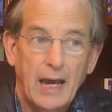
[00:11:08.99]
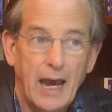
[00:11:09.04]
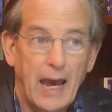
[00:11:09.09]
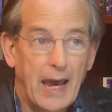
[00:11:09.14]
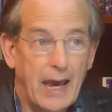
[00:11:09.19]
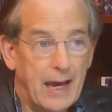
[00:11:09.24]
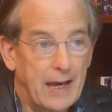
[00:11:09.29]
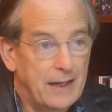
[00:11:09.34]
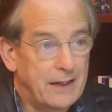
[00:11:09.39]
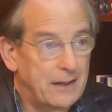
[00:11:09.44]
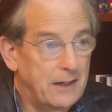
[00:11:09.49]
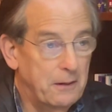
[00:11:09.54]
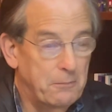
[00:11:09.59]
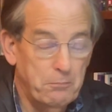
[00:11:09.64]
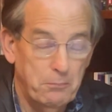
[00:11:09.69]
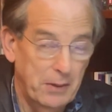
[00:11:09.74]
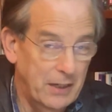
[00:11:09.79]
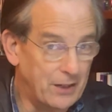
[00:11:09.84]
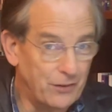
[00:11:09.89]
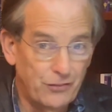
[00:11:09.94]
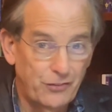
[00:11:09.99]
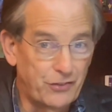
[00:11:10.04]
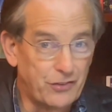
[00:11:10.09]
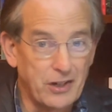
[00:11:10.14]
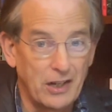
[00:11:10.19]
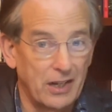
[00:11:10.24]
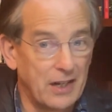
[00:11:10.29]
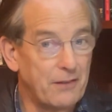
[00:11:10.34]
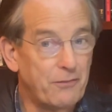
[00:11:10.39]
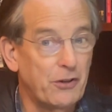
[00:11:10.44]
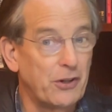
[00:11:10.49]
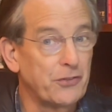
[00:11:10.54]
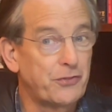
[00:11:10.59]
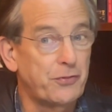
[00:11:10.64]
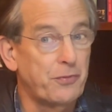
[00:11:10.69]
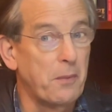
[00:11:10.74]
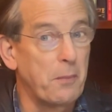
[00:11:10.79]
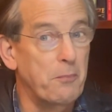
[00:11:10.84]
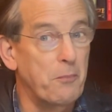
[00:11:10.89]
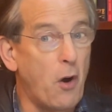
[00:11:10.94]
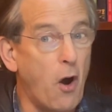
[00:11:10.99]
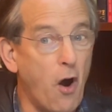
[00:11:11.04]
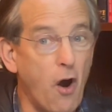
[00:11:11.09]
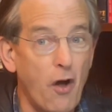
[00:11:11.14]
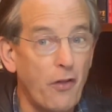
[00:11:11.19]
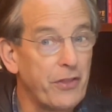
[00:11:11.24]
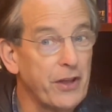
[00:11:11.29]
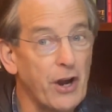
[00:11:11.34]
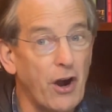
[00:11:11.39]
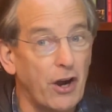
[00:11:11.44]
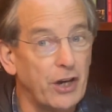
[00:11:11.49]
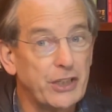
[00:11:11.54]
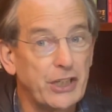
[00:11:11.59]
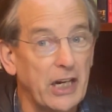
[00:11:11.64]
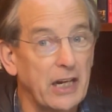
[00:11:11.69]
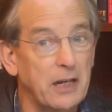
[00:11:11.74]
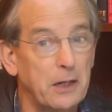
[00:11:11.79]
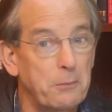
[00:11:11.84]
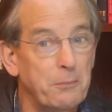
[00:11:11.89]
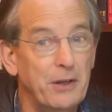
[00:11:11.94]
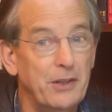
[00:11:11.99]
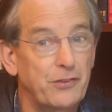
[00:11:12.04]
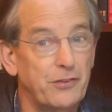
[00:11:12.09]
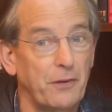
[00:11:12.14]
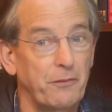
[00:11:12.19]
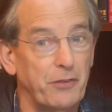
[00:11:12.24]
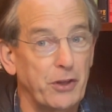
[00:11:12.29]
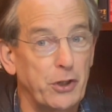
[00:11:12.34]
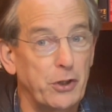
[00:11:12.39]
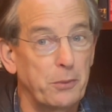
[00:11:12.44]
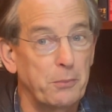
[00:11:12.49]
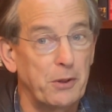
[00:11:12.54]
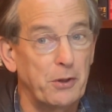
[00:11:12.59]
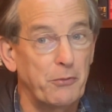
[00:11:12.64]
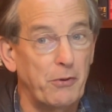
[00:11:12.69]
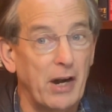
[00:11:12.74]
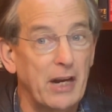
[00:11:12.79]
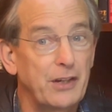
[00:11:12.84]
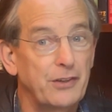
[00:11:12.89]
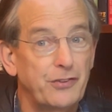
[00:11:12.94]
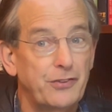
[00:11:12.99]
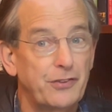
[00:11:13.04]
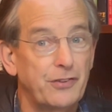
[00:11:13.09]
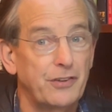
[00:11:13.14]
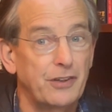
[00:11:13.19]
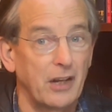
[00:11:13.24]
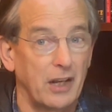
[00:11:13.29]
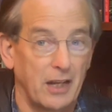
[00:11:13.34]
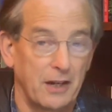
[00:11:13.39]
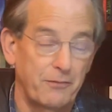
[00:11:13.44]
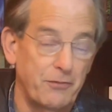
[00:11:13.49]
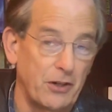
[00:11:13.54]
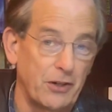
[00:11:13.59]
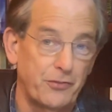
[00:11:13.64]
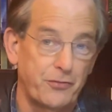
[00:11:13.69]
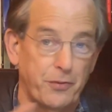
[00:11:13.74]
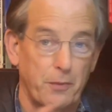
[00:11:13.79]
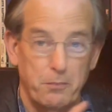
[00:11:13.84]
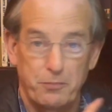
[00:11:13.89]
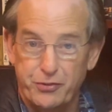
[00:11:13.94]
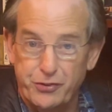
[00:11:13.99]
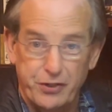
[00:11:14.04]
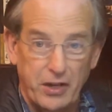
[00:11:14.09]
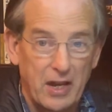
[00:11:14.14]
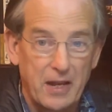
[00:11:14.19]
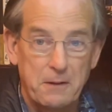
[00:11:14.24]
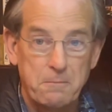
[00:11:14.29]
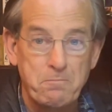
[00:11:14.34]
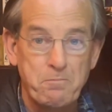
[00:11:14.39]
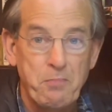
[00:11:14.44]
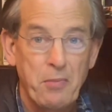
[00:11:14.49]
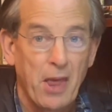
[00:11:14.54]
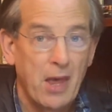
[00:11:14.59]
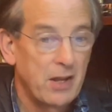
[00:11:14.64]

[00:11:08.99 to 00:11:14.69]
and it means deliverance from all the arch enemies of the human race, deliverance from sin,